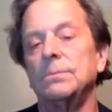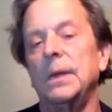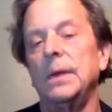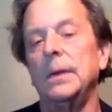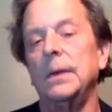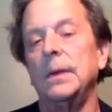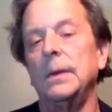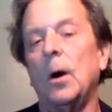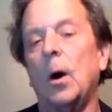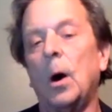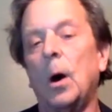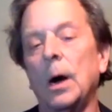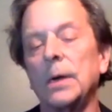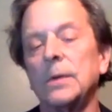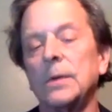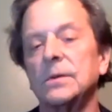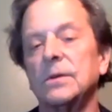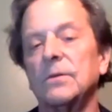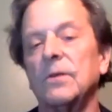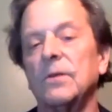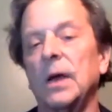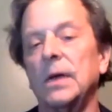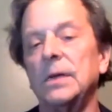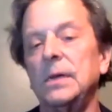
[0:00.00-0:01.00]
in
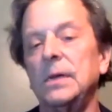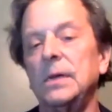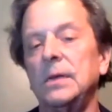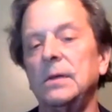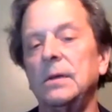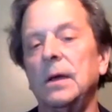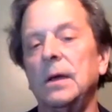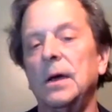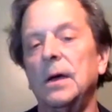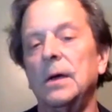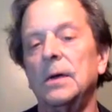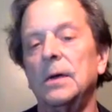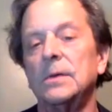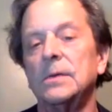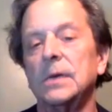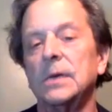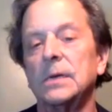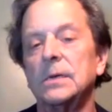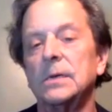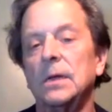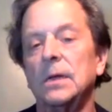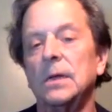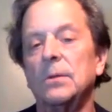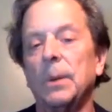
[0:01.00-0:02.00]
August of
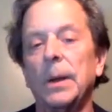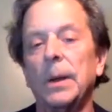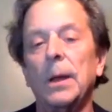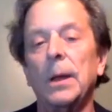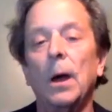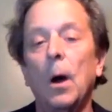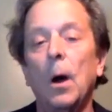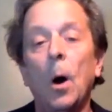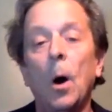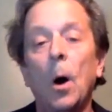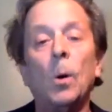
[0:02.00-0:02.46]
1963,